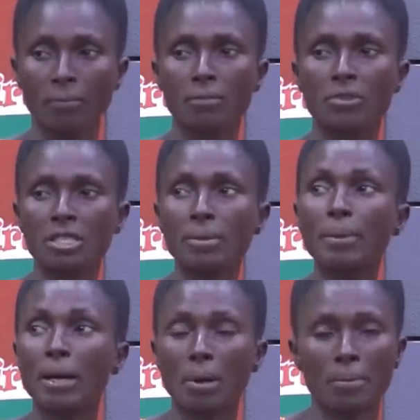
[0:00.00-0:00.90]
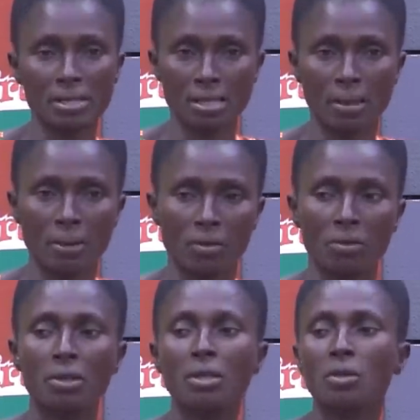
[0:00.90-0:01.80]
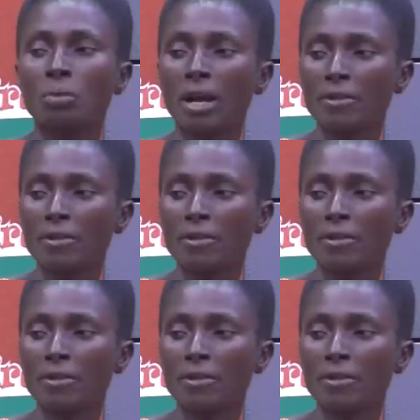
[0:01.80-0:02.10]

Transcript: Intimid by my Miss Yamano, who